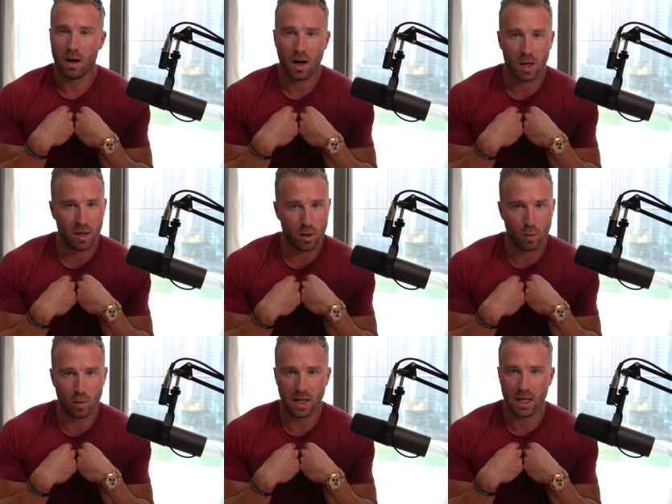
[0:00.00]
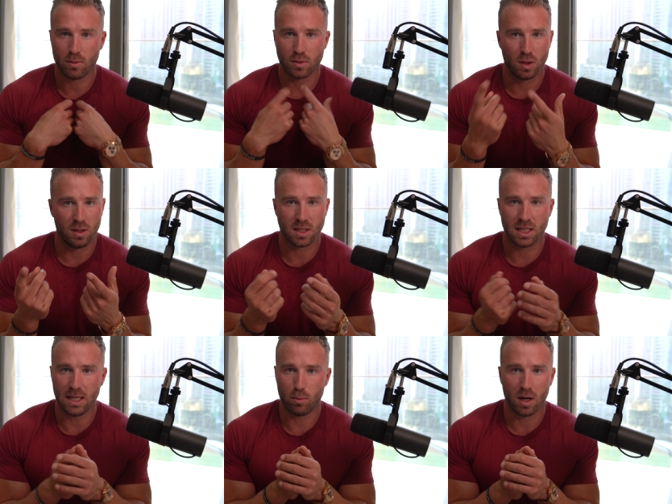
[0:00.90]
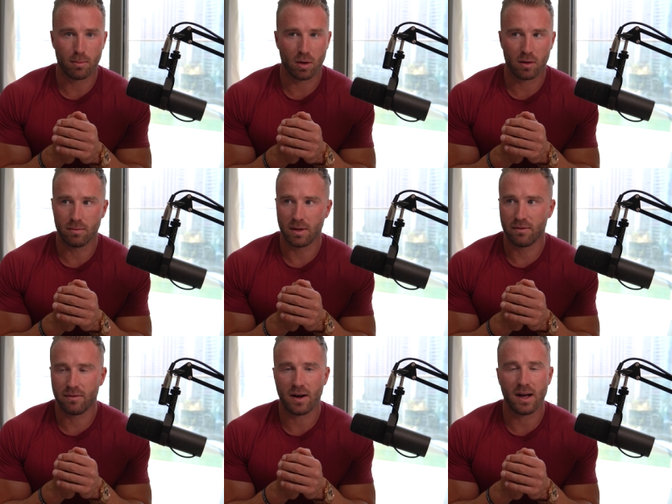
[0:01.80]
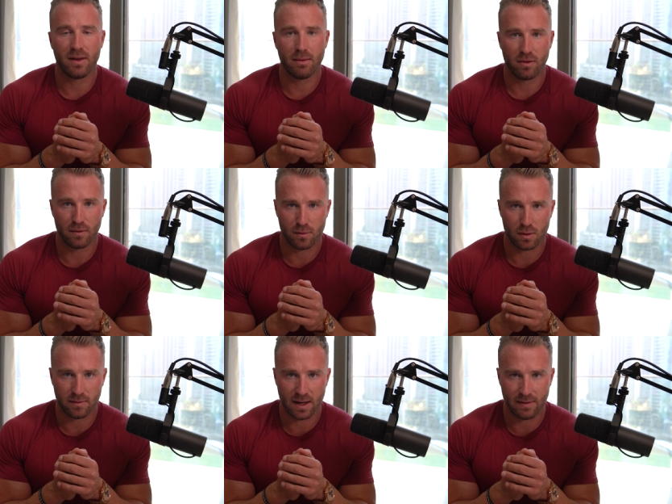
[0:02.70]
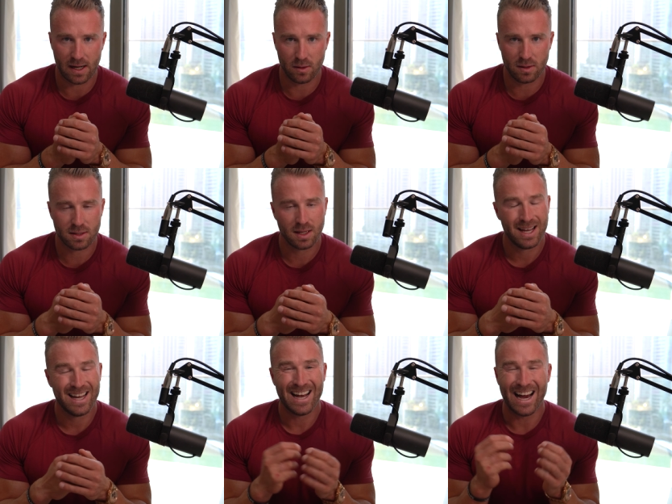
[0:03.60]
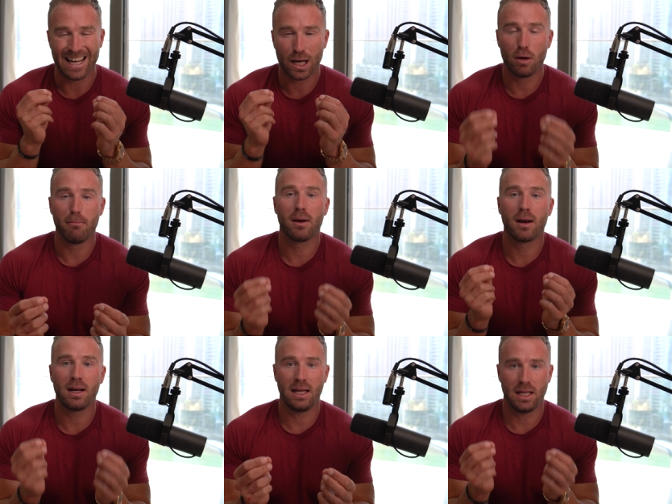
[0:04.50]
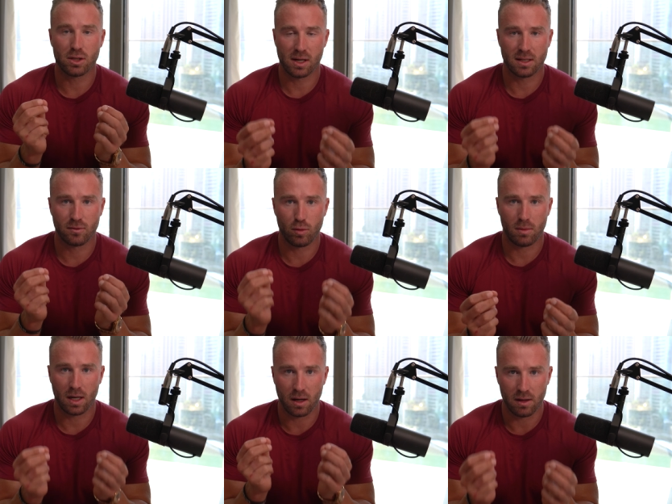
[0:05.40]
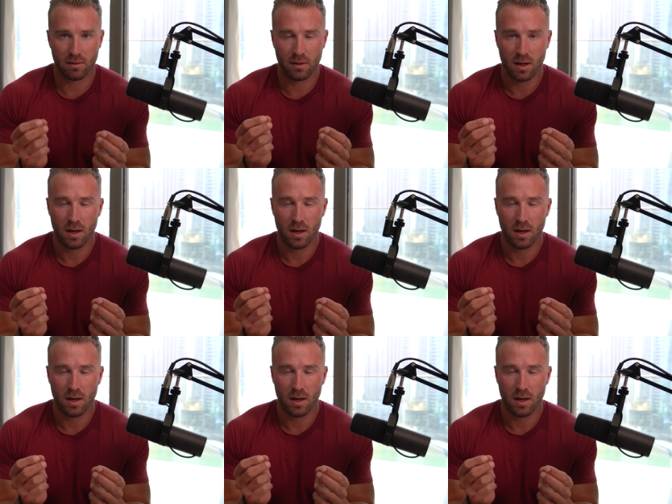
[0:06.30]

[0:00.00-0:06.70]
I went all in, I was doing this deep work block from like 5 a.m. for four or five hours, and it completely transformed my life.